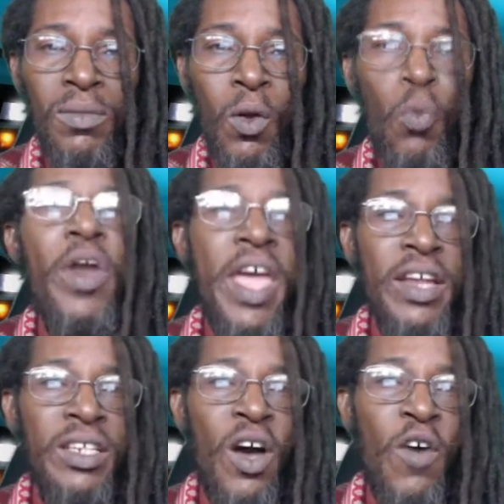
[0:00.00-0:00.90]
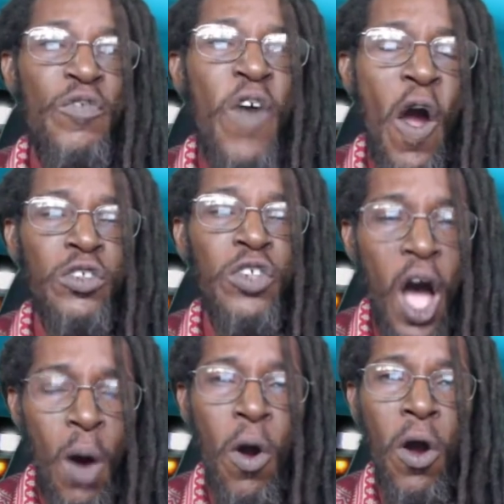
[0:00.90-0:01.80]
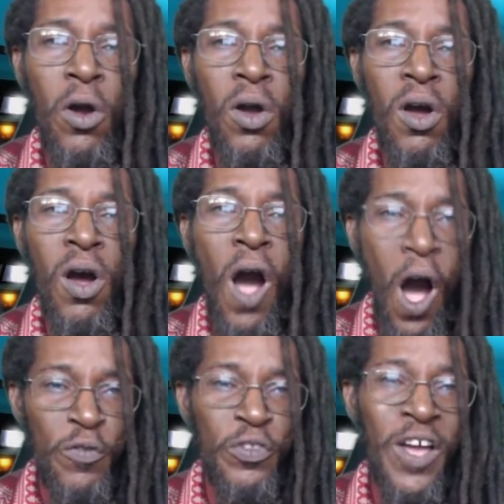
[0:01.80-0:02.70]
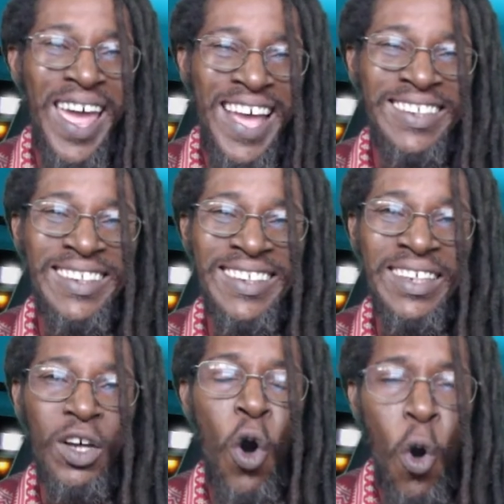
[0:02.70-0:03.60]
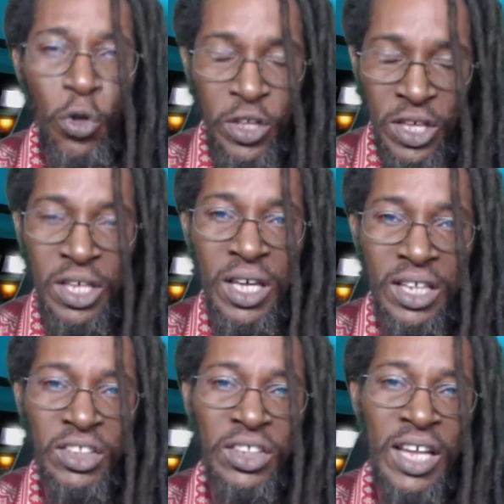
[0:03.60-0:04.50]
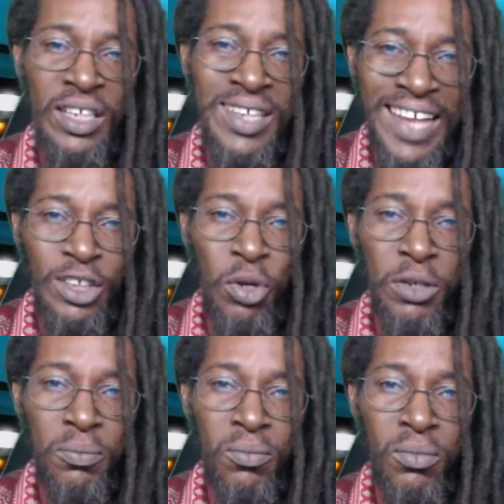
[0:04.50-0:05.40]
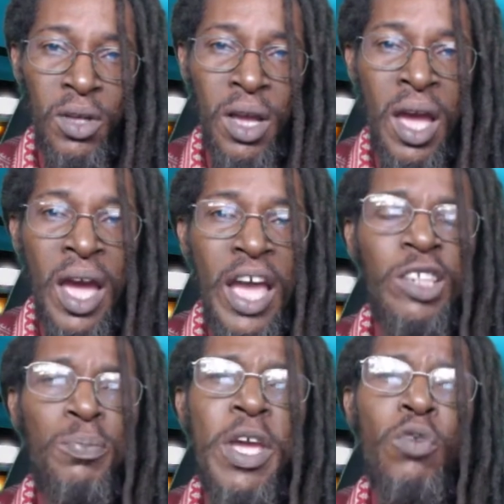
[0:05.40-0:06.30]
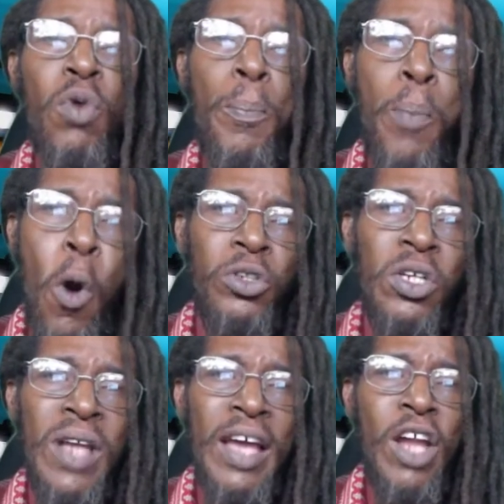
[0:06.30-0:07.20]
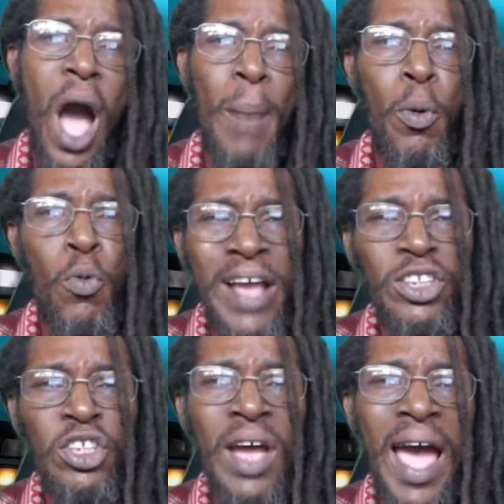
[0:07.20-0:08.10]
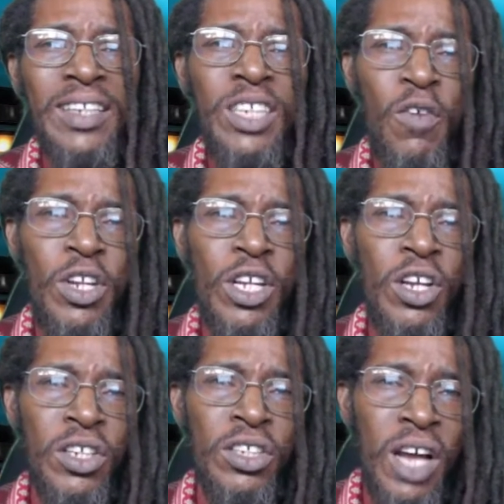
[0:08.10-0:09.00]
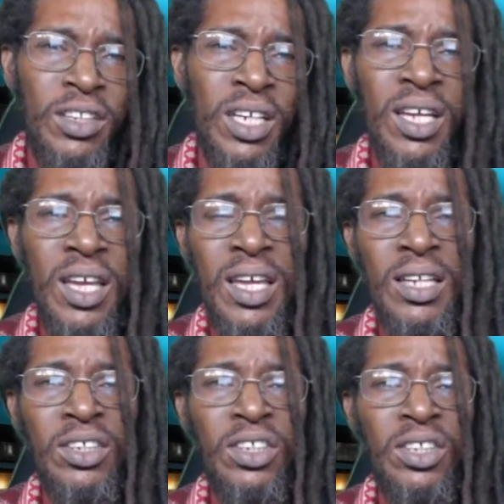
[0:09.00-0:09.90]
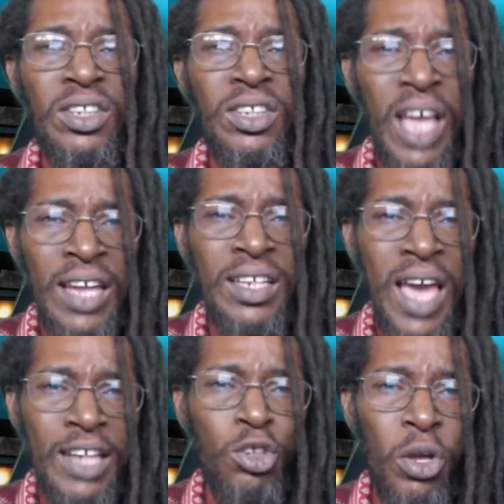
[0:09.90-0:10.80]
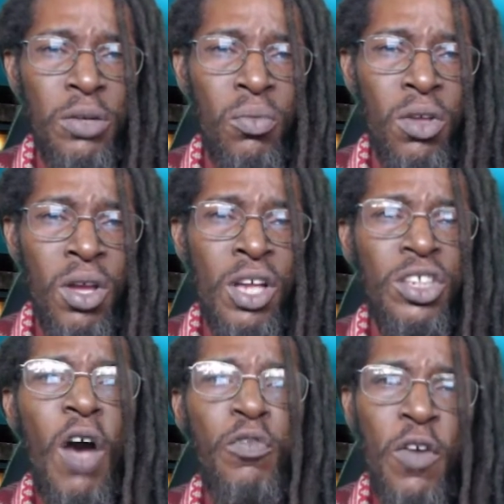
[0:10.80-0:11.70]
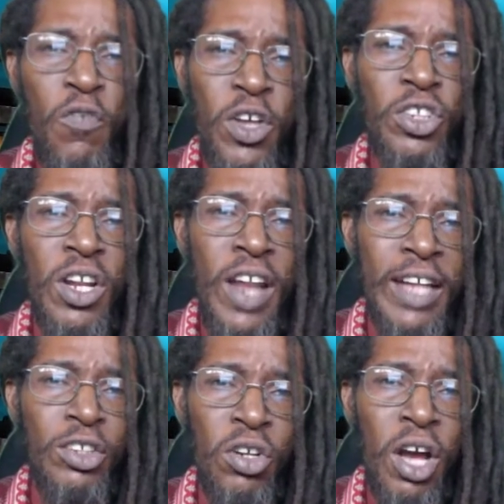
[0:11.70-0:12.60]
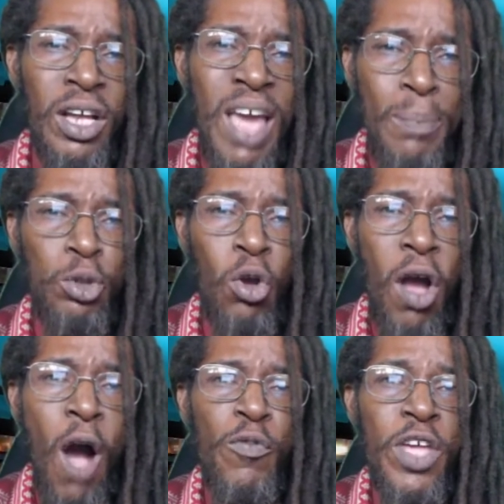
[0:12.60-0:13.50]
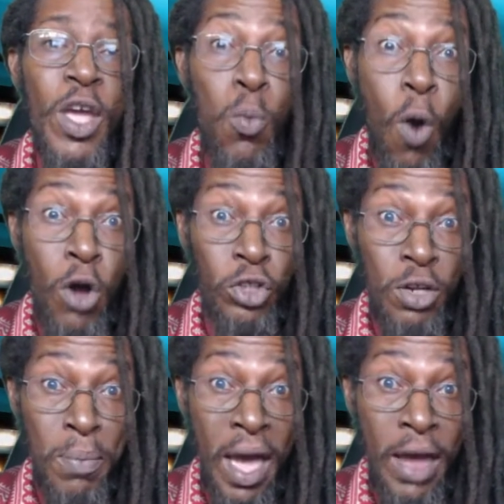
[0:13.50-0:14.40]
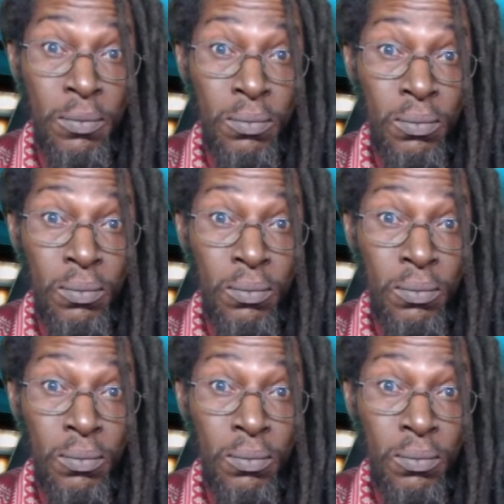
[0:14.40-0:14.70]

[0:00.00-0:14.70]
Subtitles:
within the first hour of the SOE in St. Catherine. It's being reported that the operation activity conducted in St. Catherine self-division led to the capture of a wanted man